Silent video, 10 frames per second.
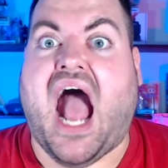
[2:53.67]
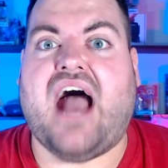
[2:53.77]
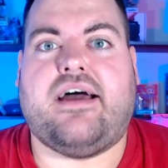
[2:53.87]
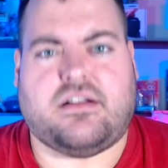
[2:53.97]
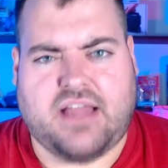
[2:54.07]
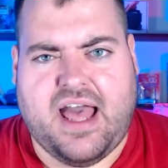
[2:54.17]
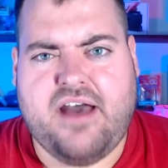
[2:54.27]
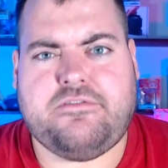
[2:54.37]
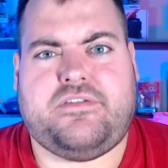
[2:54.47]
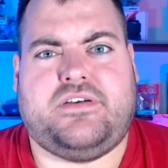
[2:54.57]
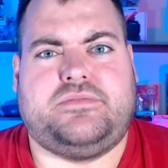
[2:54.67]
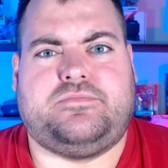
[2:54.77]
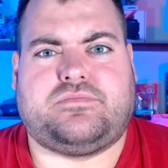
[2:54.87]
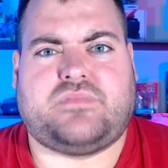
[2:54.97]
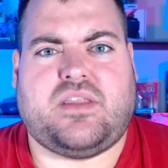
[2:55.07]
And I'll laugh.
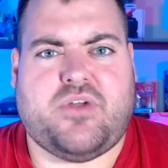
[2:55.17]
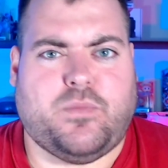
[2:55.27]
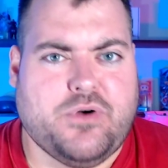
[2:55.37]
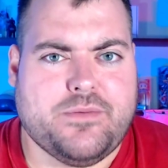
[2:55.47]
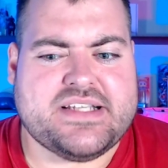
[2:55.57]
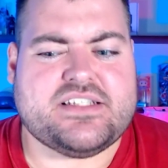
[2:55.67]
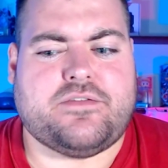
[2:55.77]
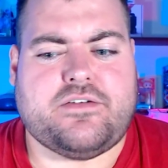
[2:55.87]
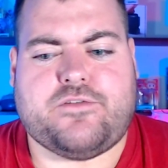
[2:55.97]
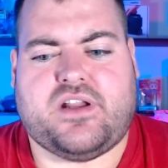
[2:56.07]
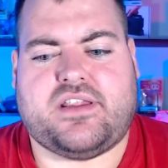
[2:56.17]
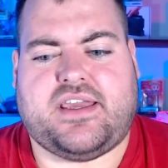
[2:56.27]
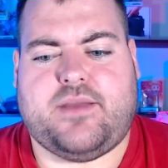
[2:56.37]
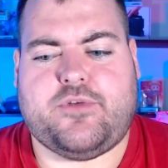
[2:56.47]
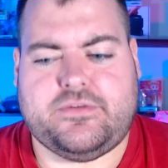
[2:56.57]
But I'll put myself in front of the
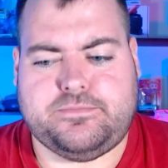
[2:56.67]
camera.